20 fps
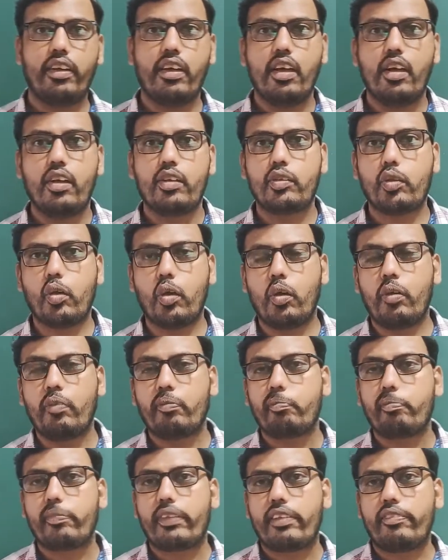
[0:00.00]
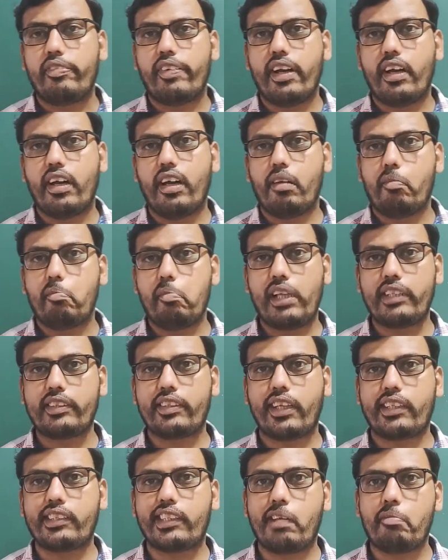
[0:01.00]
So for best
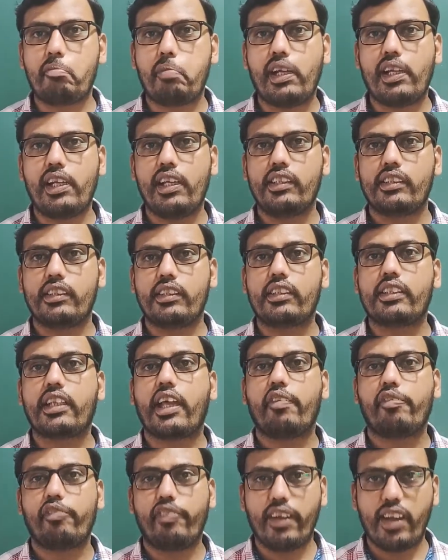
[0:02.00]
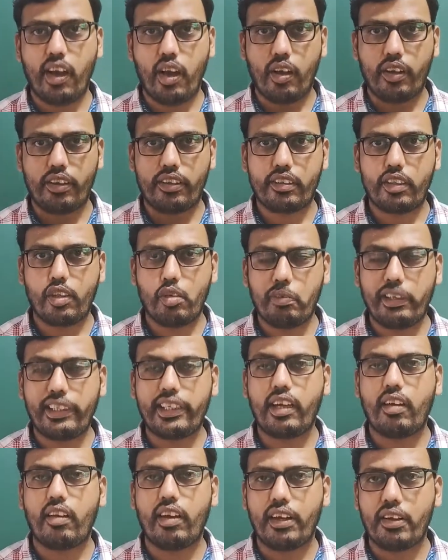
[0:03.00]
example is Teflon. You might
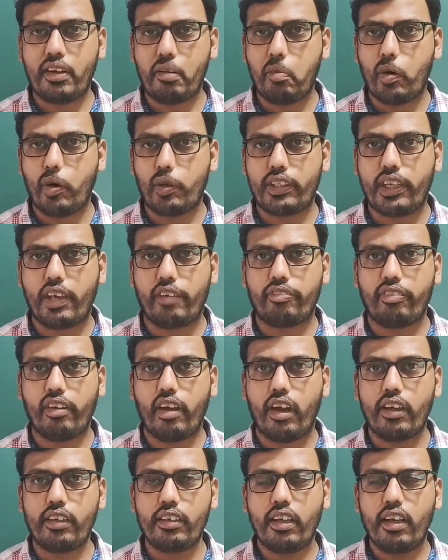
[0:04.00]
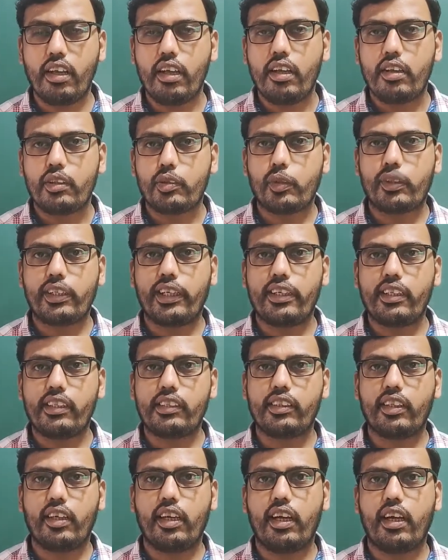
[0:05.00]
have heard about Teflon. So that is
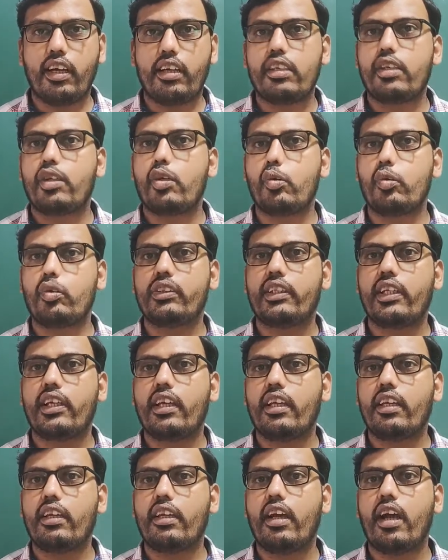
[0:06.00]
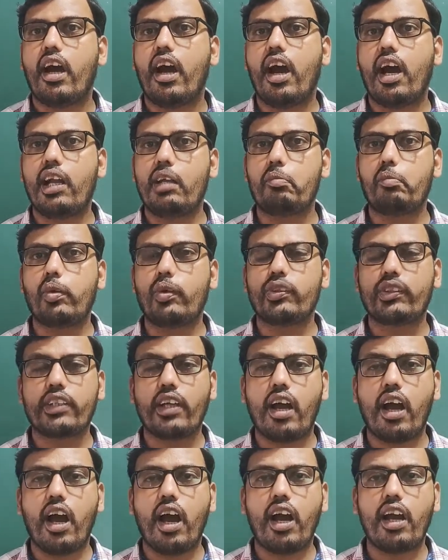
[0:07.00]
used in almost
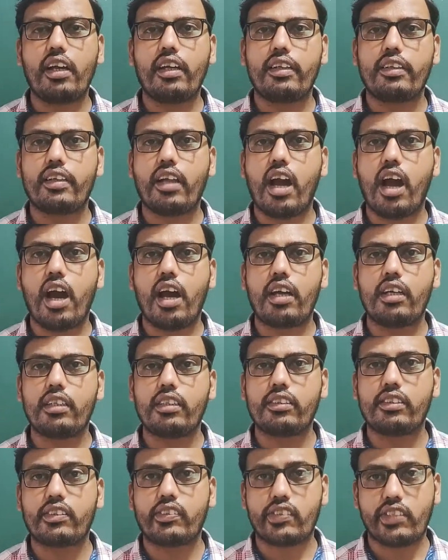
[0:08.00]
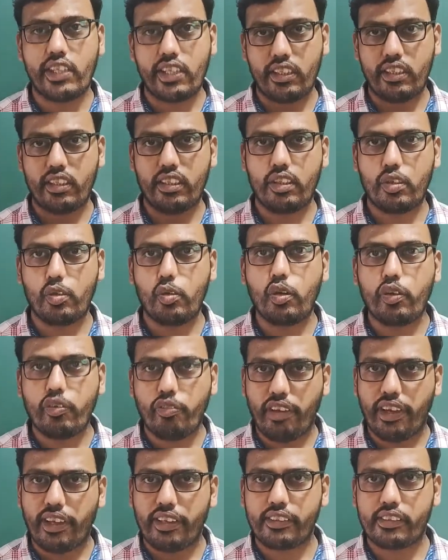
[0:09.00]
all non-stick
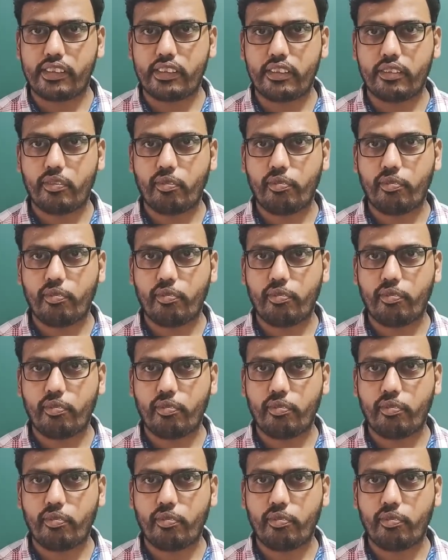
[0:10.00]
cookwares.